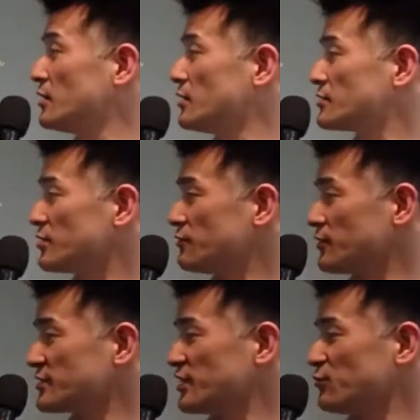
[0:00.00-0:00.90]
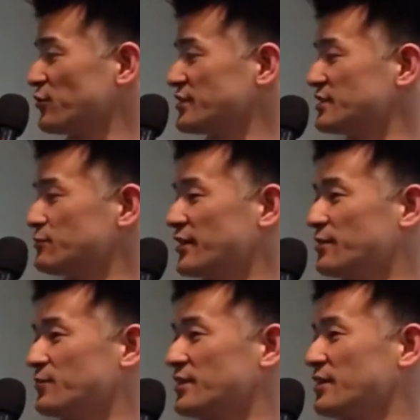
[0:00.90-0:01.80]
So, for example, this is
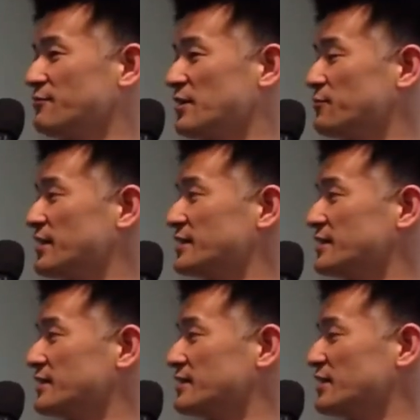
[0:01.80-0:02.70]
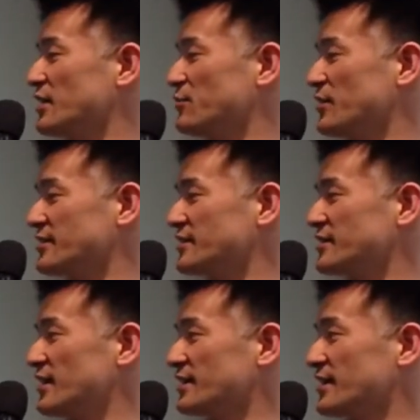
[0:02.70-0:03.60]
when if I'm running an emulator,
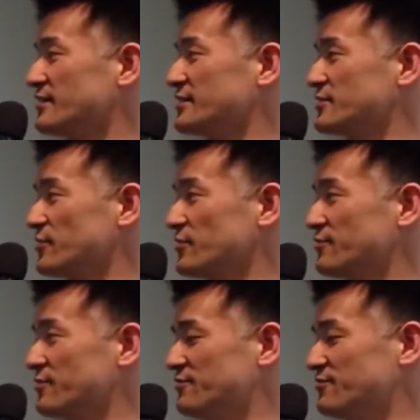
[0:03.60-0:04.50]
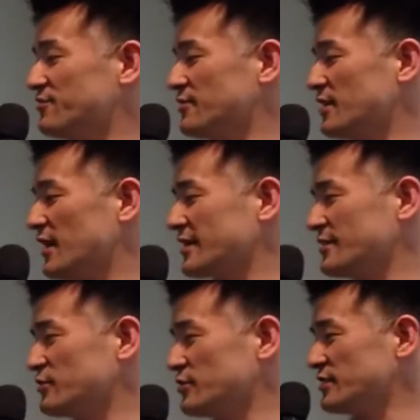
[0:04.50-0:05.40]
I get this sort of I
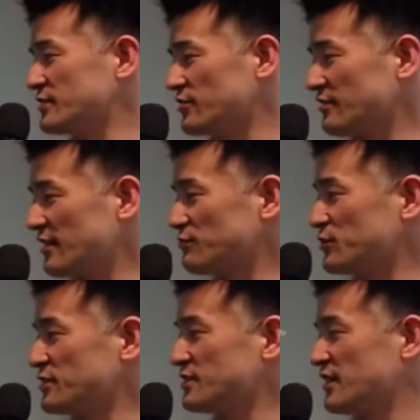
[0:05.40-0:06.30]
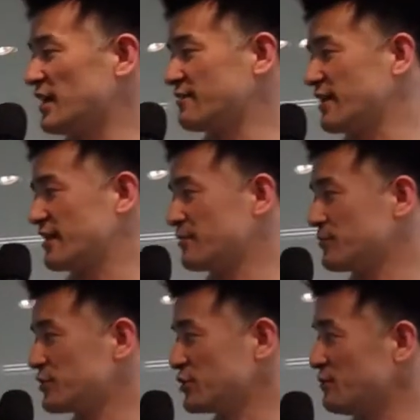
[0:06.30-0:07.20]
can do sort of output. I've added
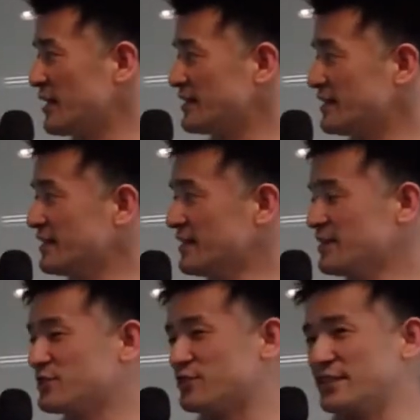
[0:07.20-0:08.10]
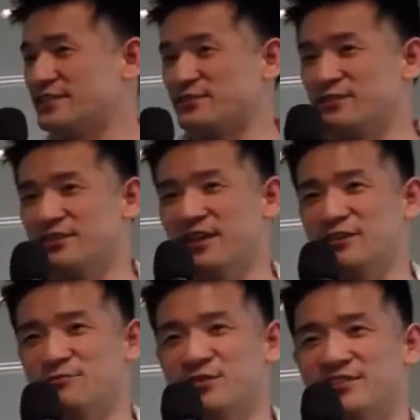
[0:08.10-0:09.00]
too many trace
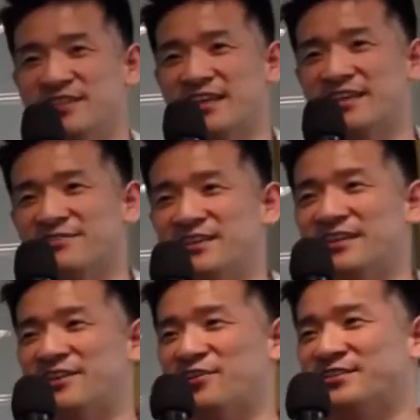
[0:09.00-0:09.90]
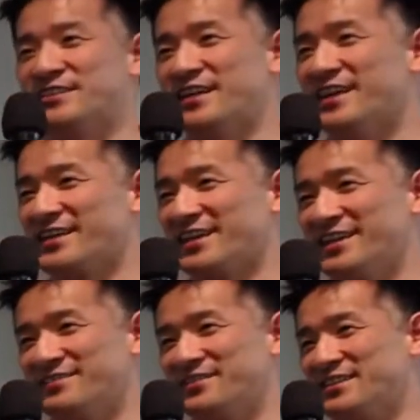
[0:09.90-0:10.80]
outputs and getting really noisy, and I
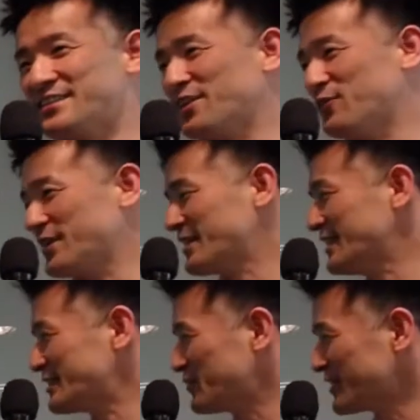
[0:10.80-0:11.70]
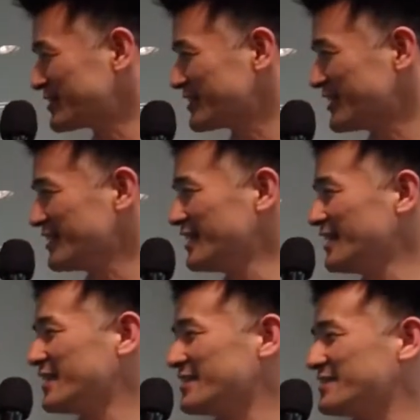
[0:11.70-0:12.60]
can't really tell what it is. But
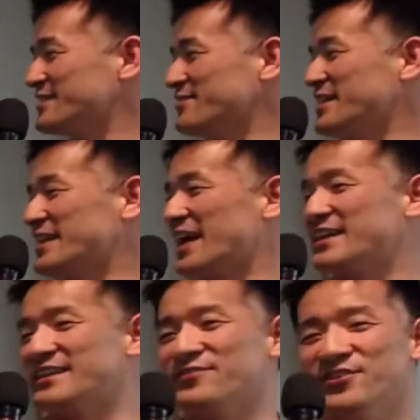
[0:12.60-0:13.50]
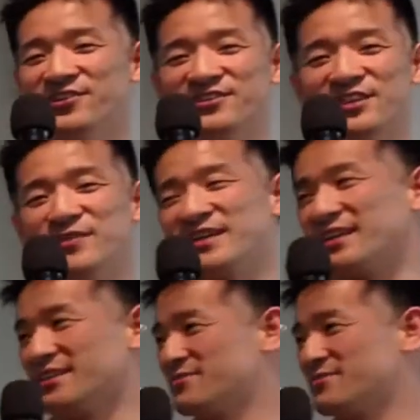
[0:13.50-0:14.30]
this is really handy for debugging.